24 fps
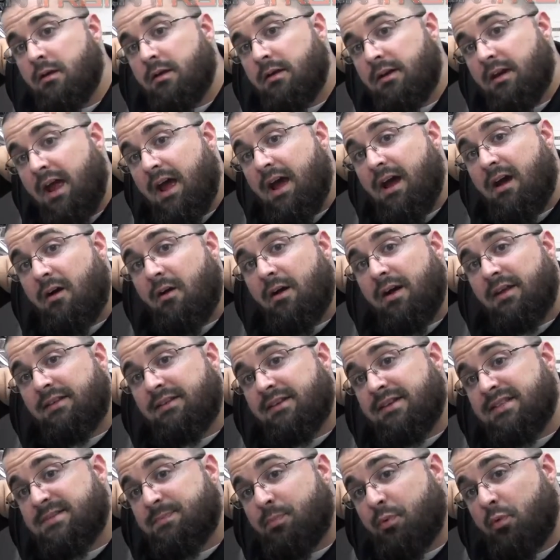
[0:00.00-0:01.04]
Now, at
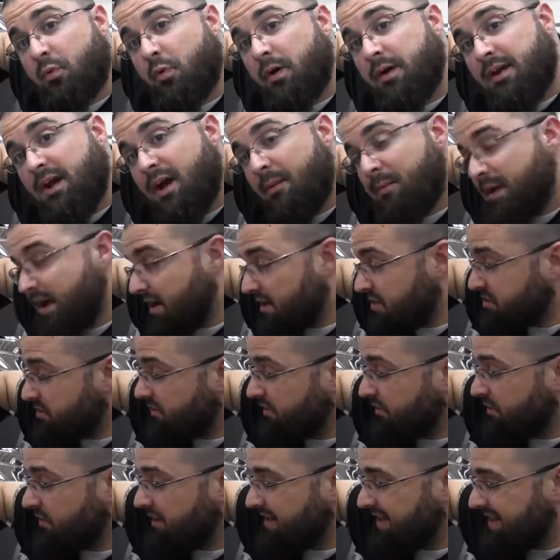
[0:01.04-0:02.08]
this point, I'm
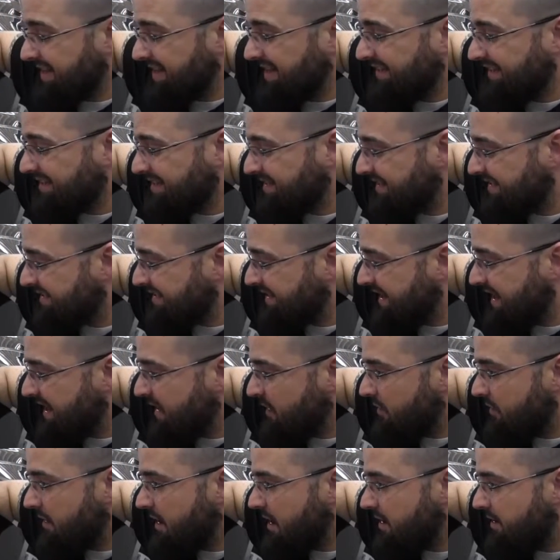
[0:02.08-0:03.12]
actually going to heat this
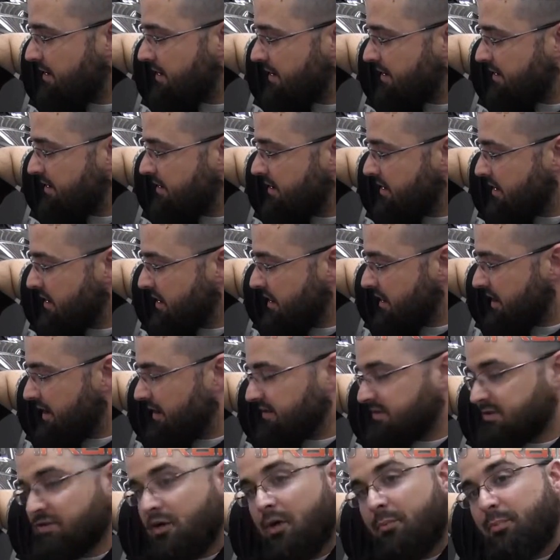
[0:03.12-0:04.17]
entire area
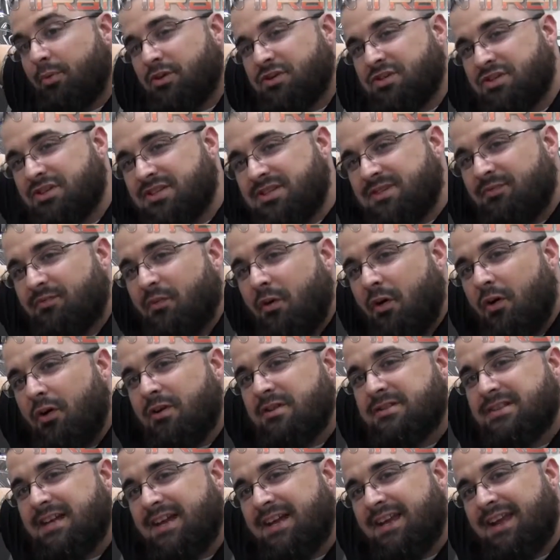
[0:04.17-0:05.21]
and start pushing as far
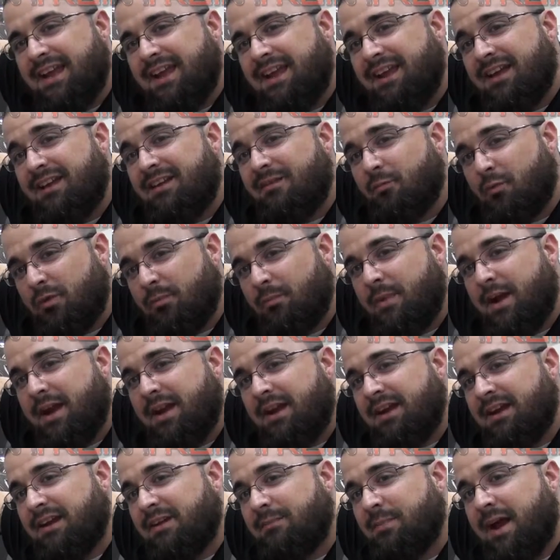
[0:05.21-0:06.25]
as I can with my
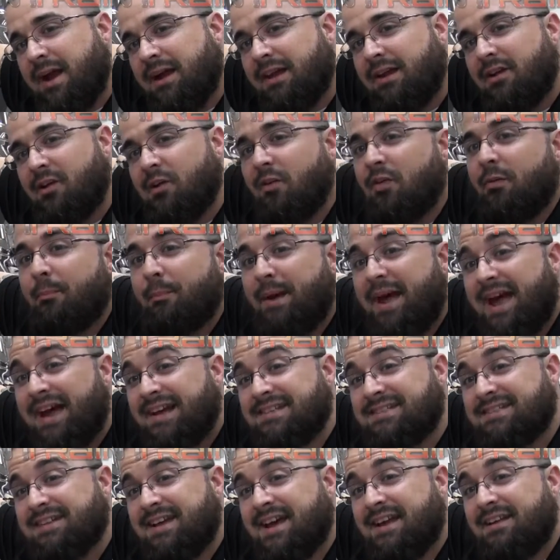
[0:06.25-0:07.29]
hand back here on the back
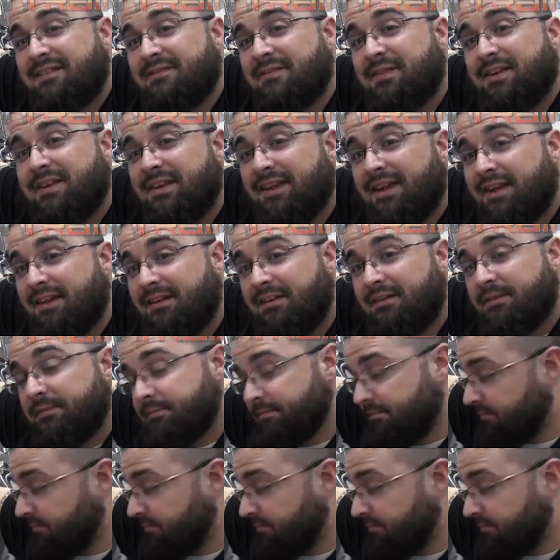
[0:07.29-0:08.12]
side of the dent.